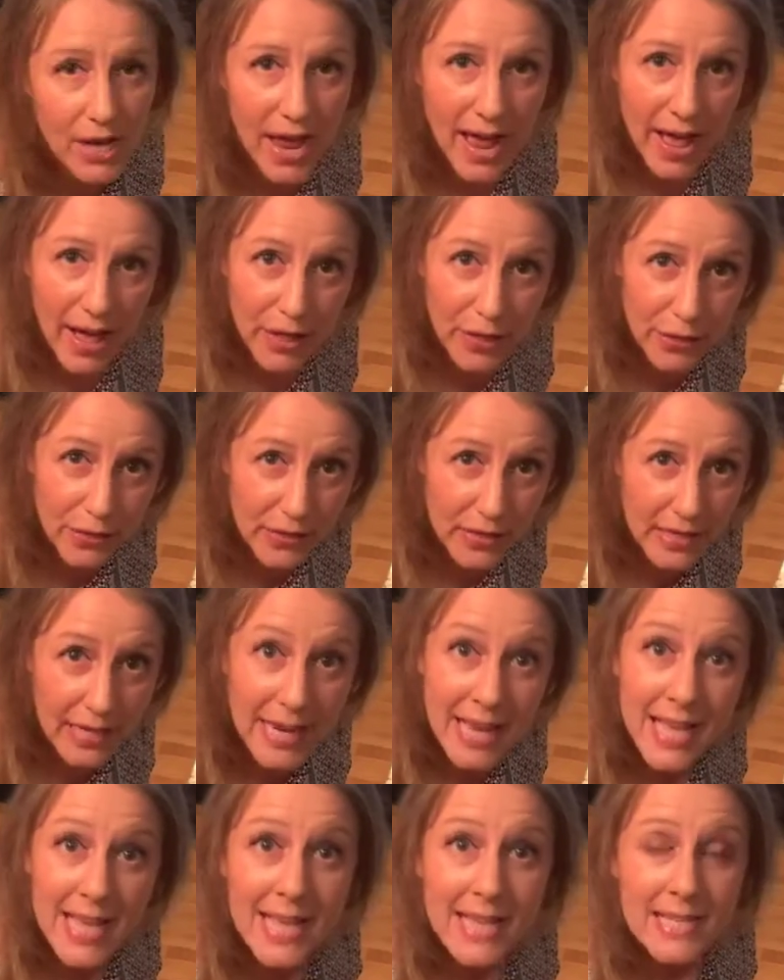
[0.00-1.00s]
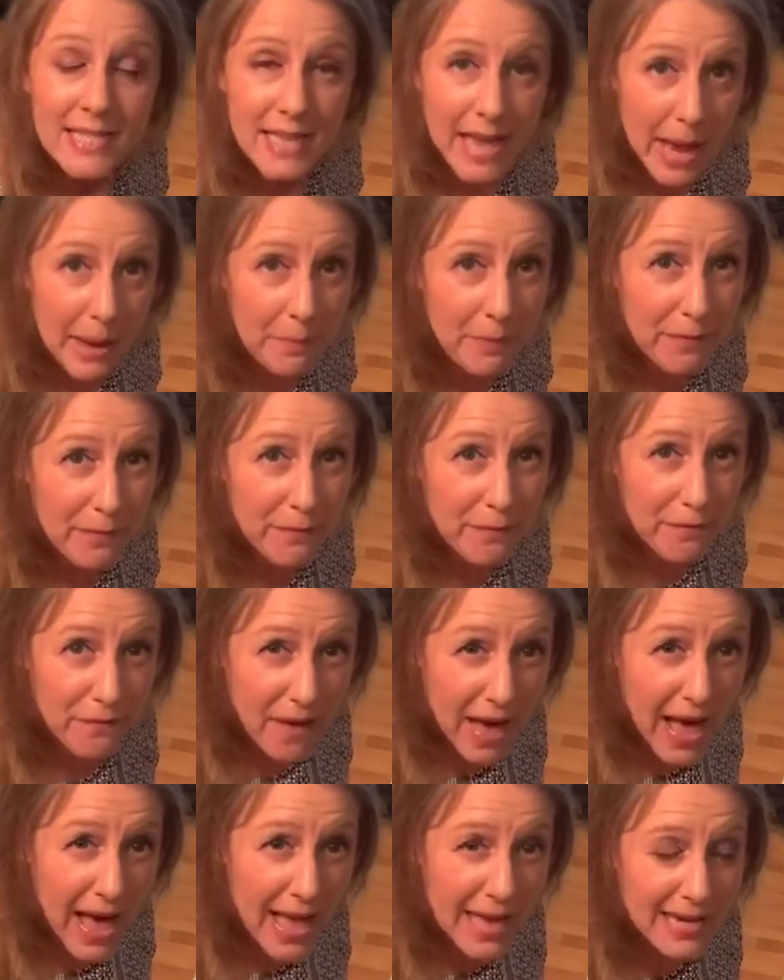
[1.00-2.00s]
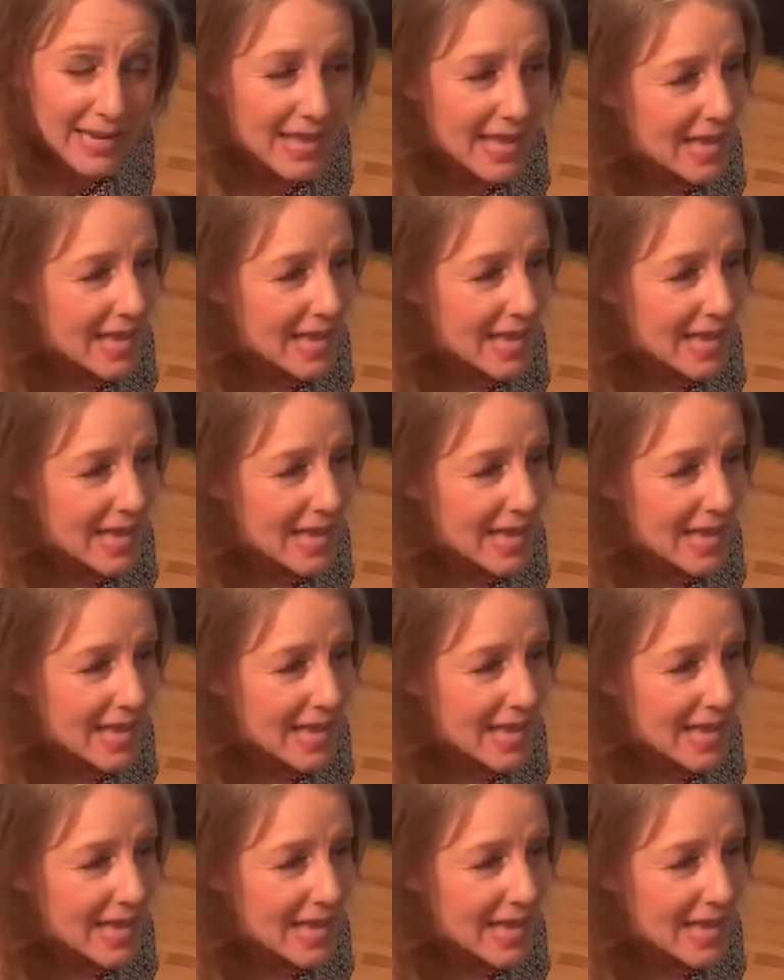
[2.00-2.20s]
healthy type of fat.